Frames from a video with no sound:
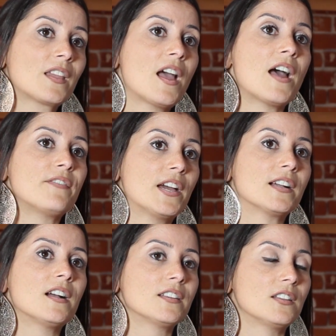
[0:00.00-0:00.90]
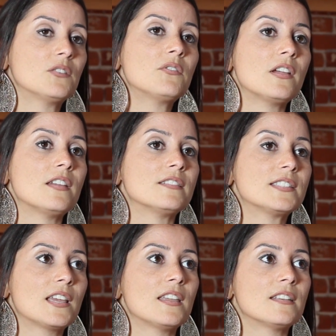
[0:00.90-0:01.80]
have that kind of
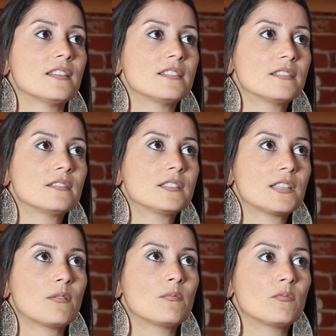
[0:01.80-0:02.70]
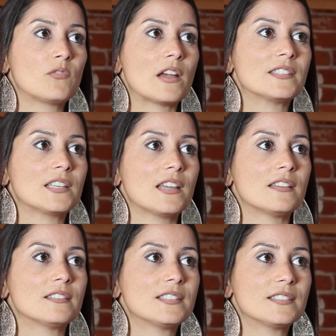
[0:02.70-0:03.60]
noise, and some
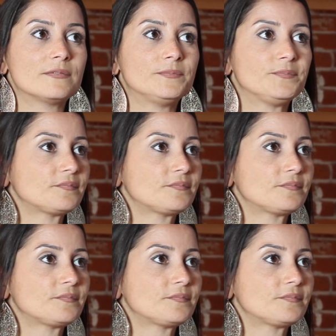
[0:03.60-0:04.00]
residents